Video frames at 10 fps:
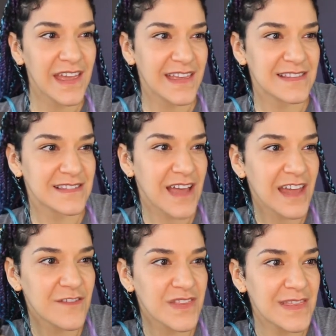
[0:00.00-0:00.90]
It's
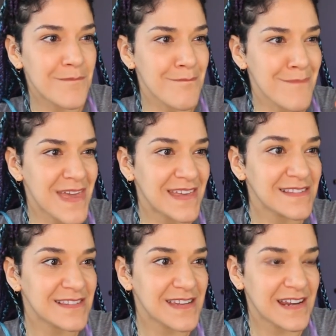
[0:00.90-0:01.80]
kind of in the
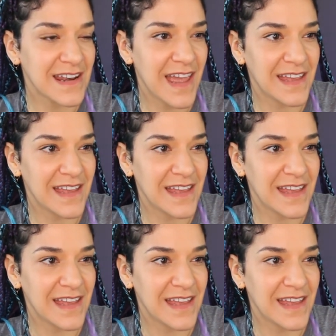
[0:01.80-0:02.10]
mist and